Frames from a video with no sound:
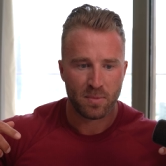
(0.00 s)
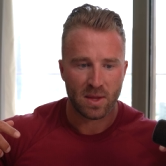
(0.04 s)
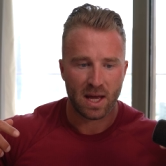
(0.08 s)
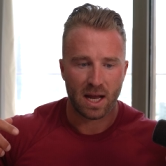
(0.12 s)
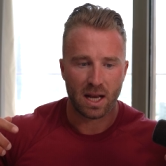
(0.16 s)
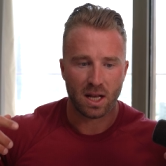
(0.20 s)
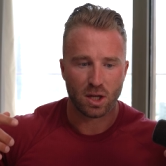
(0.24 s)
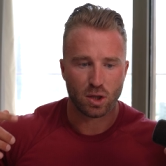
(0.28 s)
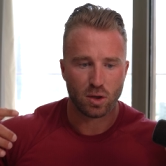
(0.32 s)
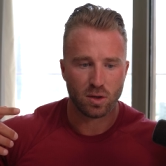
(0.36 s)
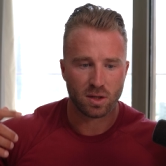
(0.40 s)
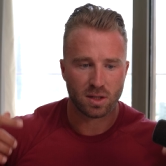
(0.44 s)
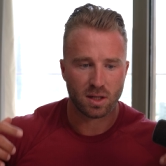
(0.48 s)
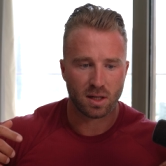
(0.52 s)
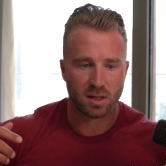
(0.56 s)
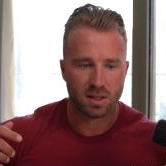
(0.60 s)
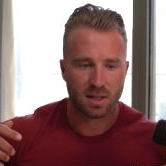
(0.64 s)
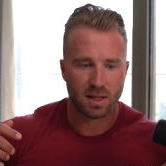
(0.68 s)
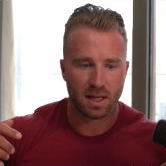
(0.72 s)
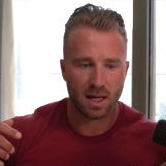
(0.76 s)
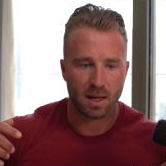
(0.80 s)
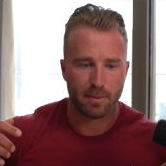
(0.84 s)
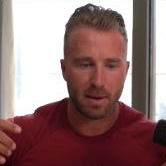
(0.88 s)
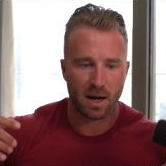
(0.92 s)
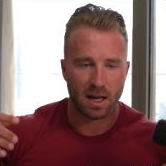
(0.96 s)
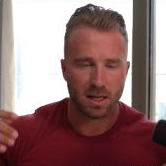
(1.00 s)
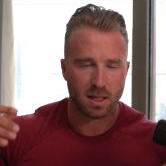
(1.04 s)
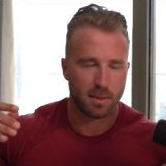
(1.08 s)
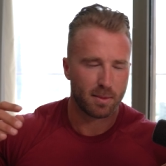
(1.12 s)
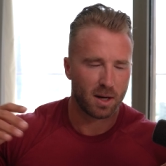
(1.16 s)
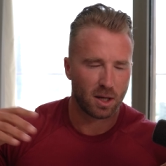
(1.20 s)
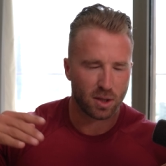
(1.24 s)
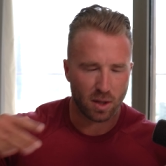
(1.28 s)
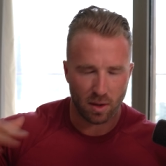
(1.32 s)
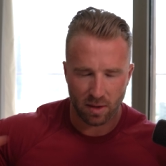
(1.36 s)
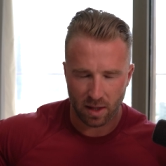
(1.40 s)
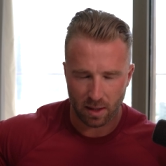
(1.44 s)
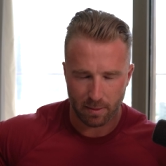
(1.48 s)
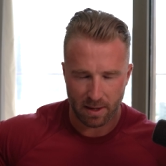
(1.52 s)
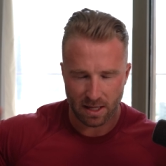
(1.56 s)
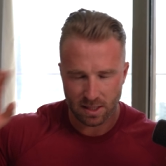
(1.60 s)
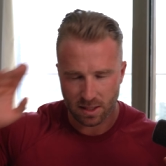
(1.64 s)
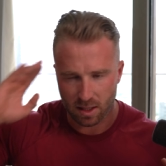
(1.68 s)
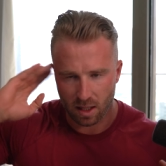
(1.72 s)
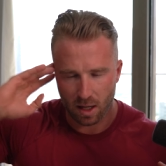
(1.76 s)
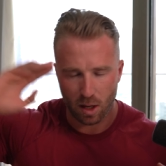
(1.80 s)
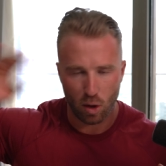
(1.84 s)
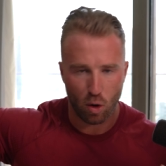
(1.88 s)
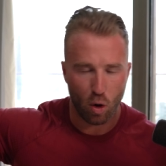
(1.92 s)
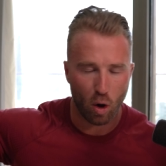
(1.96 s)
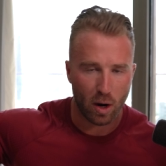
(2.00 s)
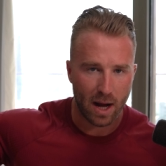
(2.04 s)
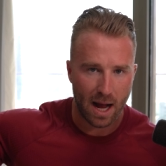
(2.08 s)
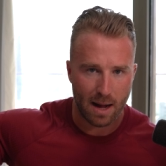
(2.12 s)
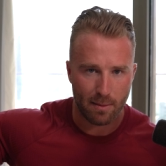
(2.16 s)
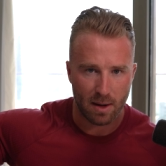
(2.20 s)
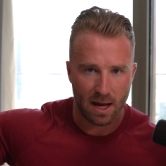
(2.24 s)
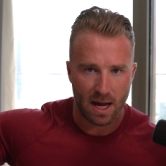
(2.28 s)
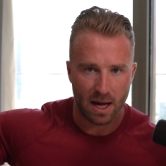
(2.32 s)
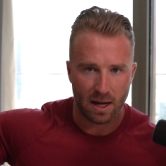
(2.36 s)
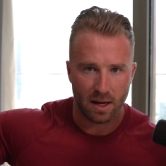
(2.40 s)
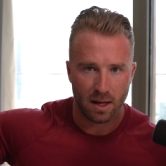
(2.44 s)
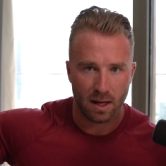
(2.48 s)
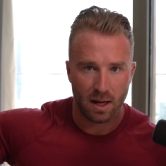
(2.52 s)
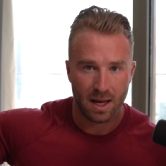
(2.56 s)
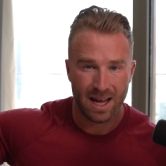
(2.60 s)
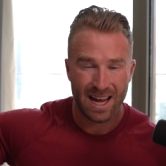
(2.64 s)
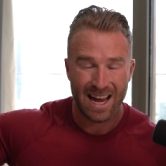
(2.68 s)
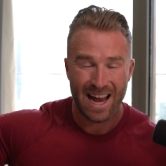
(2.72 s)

And as soon as I start to think about it, I'm like, don't think about it. So I like knock it out of my head.